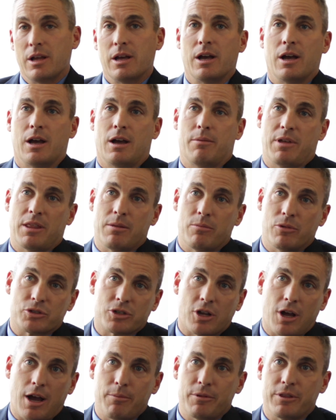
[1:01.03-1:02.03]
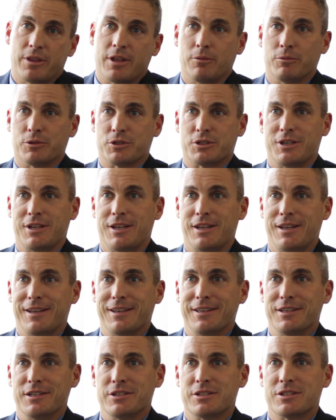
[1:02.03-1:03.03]
And the most common thing we'll see
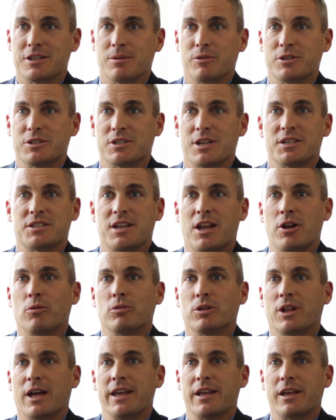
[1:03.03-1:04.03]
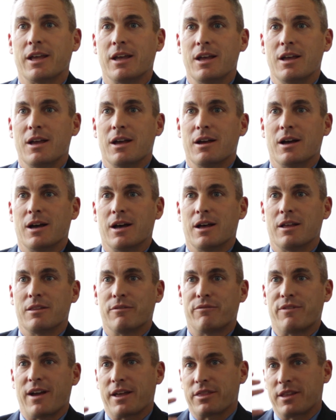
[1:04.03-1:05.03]
is someone says, I don't like
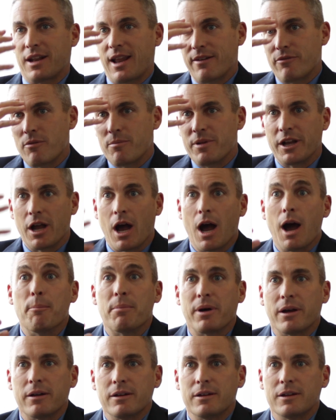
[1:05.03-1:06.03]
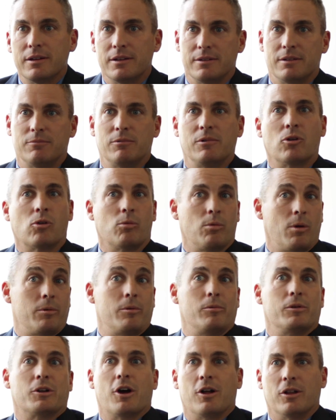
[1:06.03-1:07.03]
the fact that I have a big hump, or what
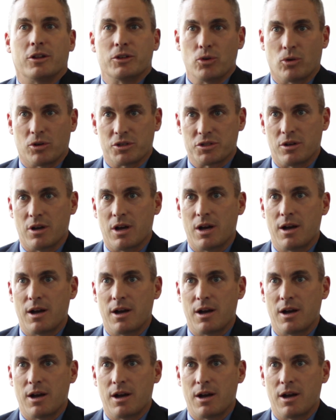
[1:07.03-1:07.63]
we would call a dorsal